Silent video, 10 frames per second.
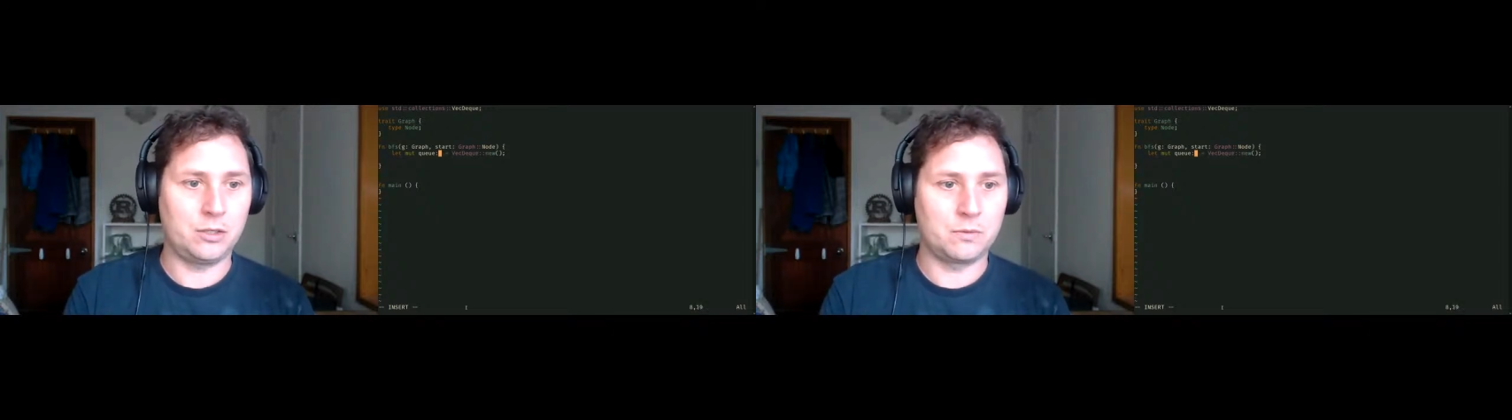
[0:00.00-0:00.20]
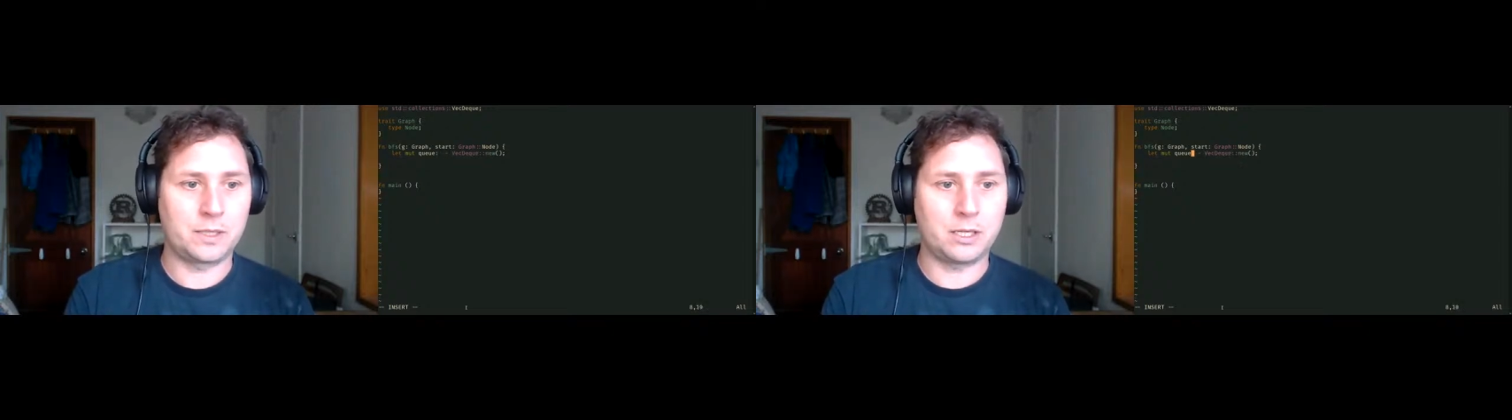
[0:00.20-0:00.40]

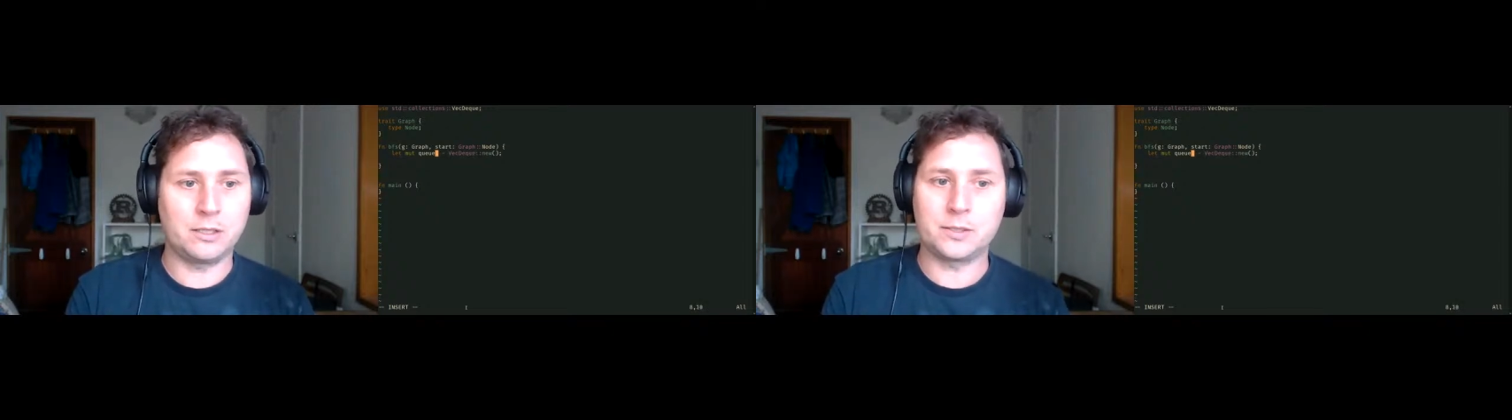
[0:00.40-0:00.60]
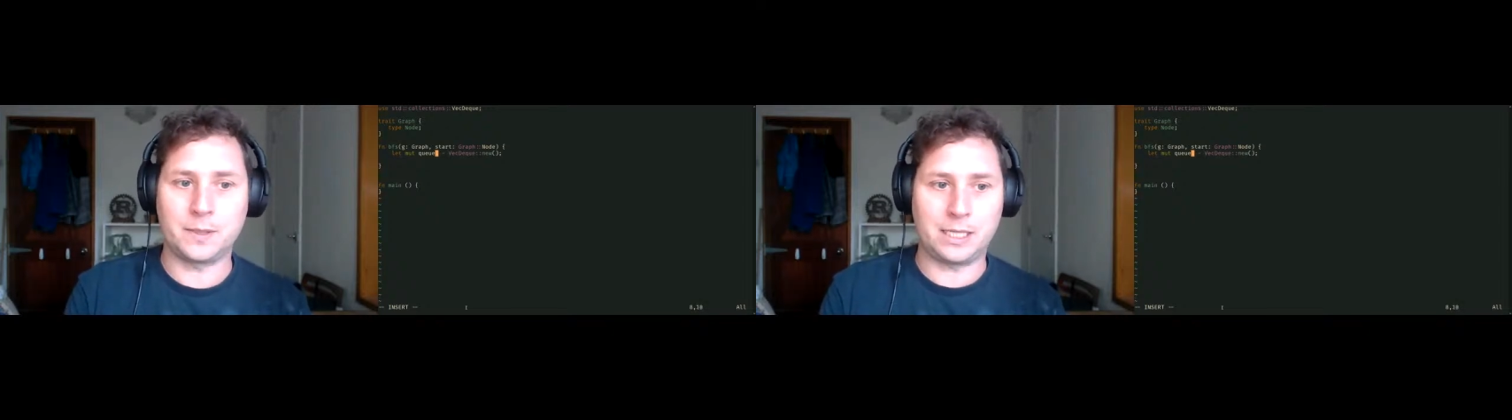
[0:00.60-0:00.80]
We're going
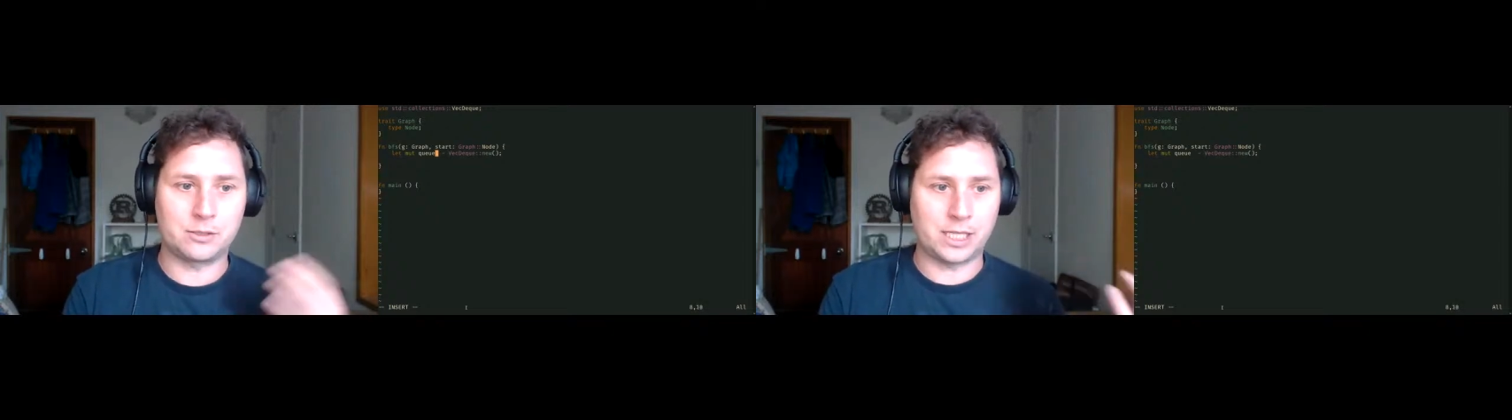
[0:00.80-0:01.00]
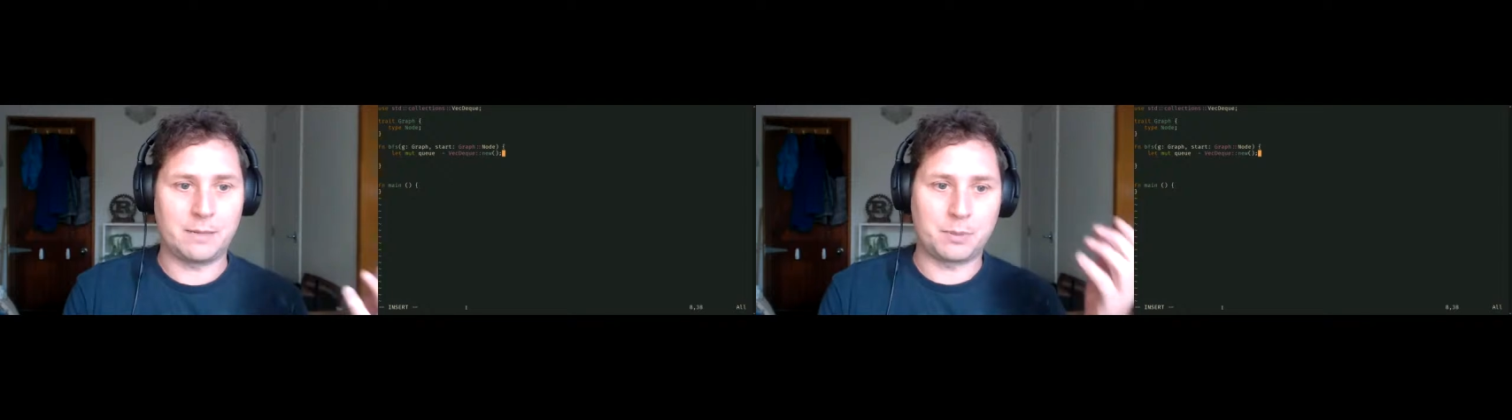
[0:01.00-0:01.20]
to allow
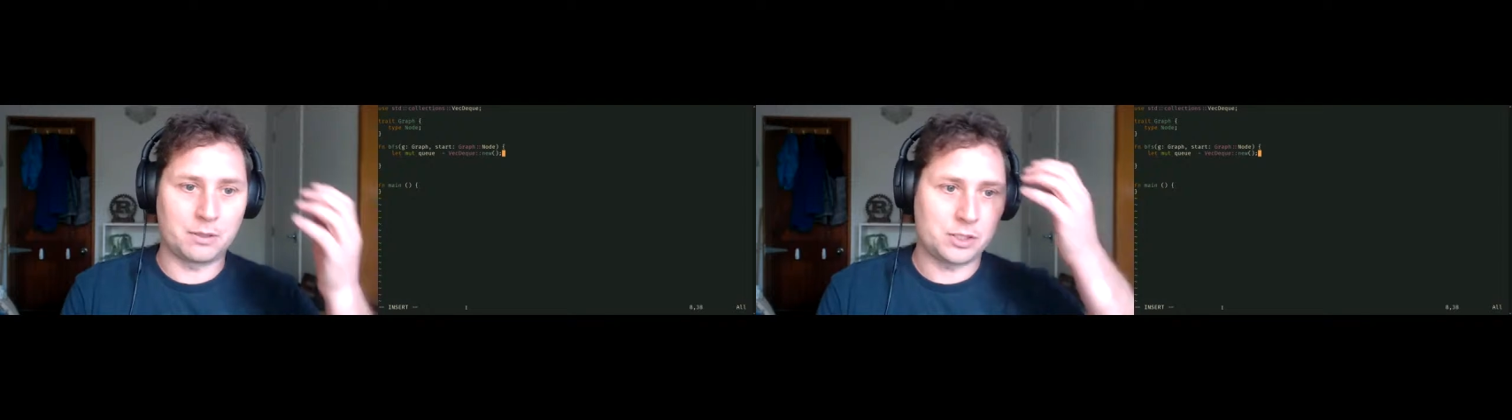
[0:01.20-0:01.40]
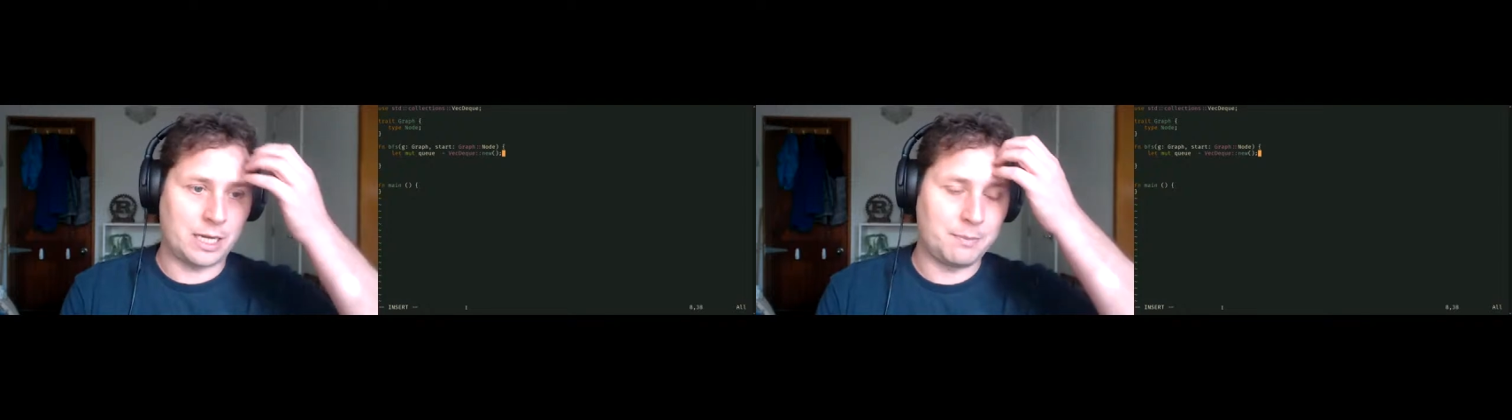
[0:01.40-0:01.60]
type
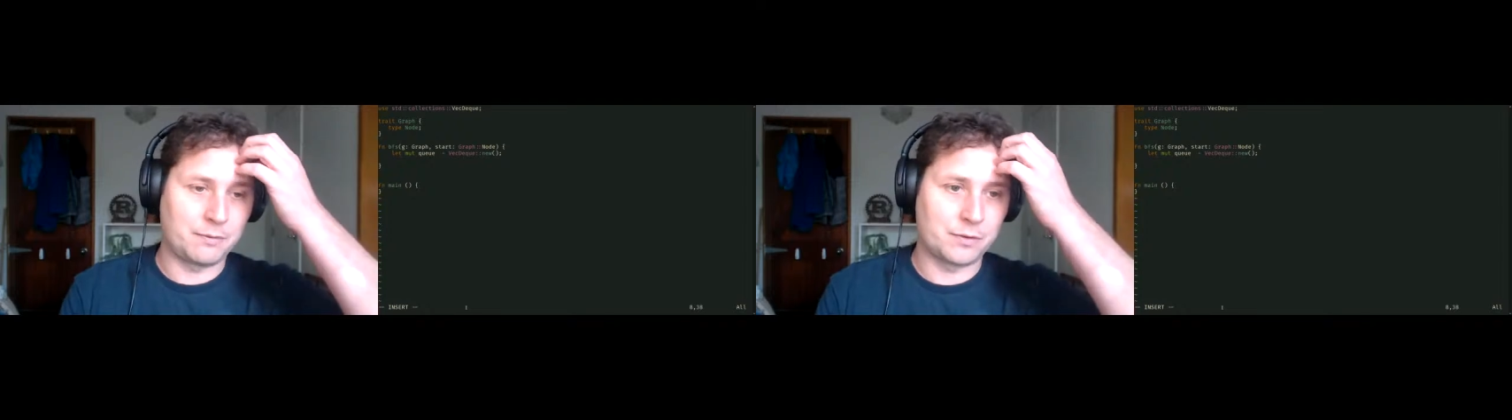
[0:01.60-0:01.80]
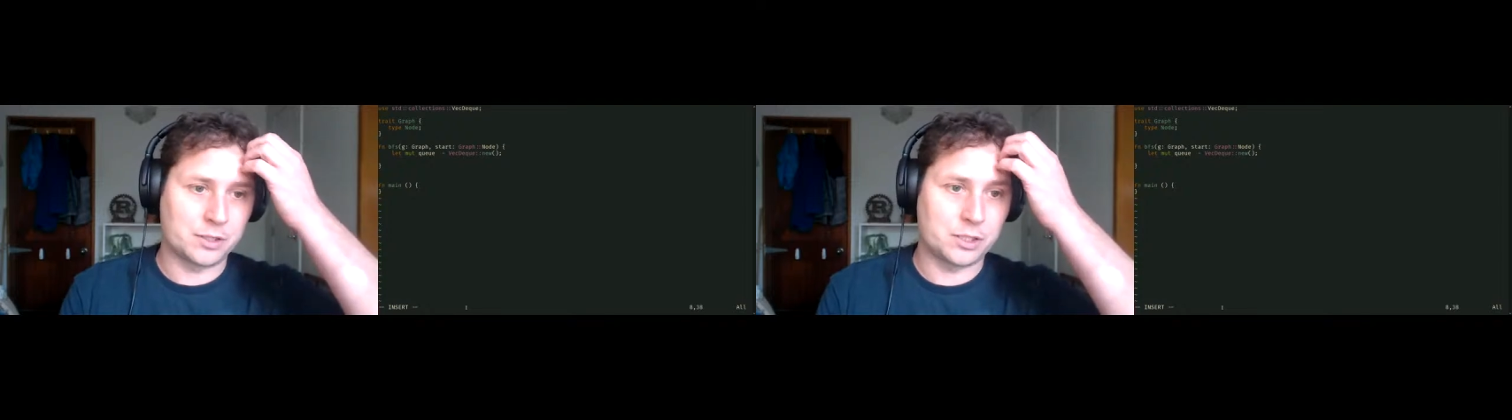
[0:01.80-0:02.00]

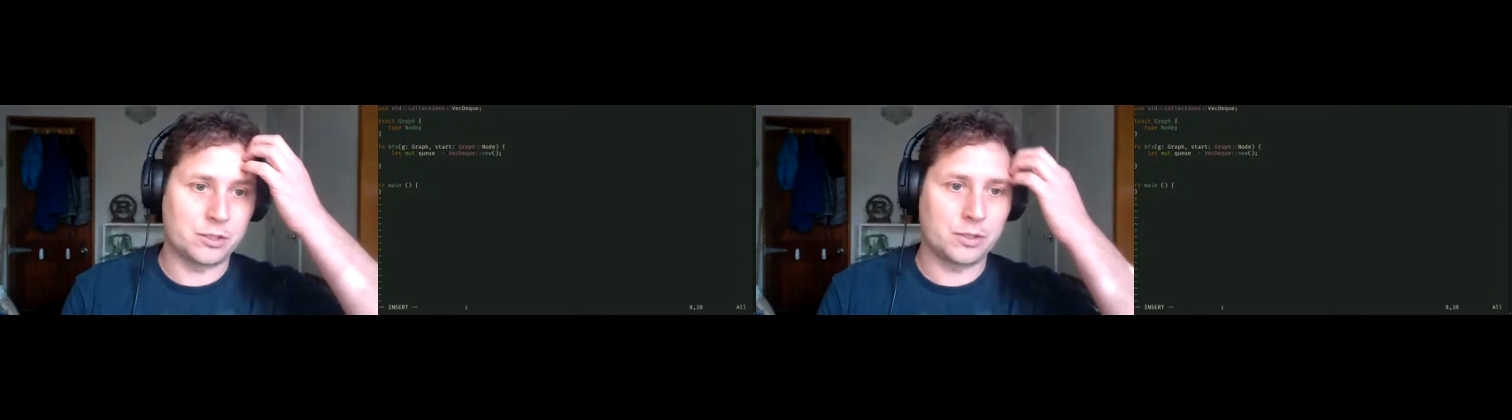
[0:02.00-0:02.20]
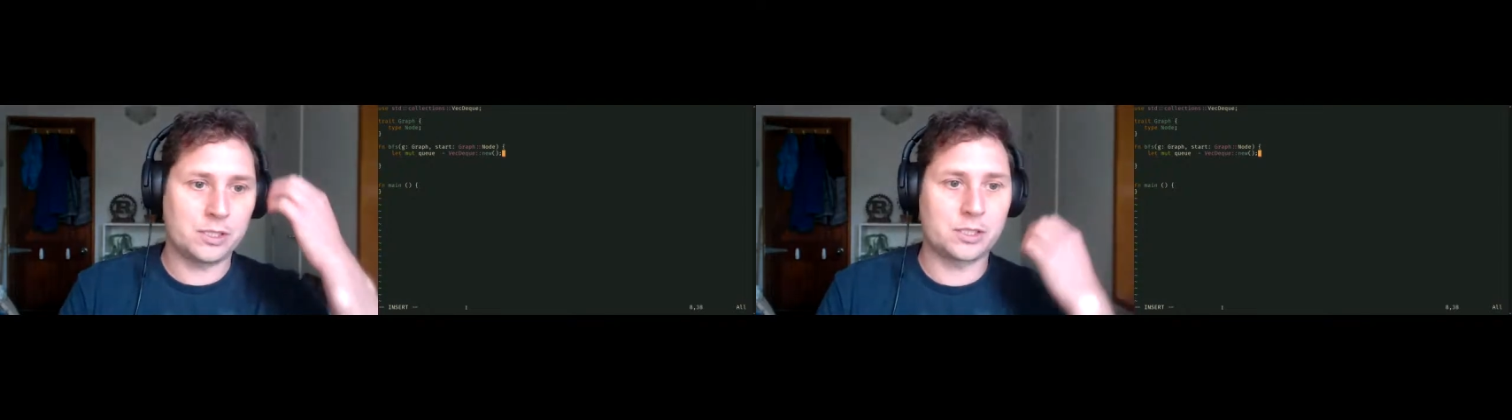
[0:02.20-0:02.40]
reference to do
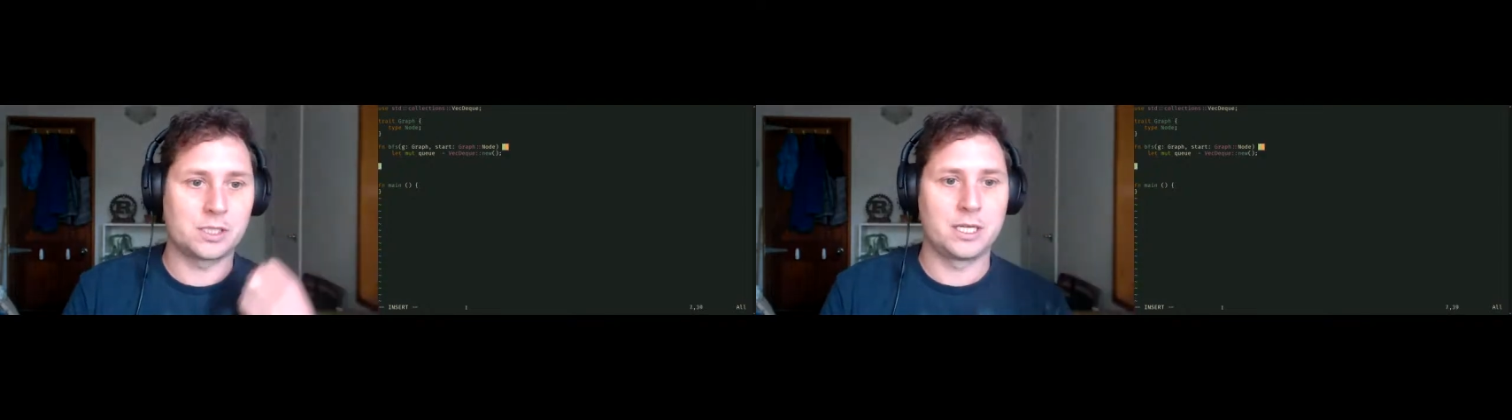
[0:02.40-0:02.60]
this,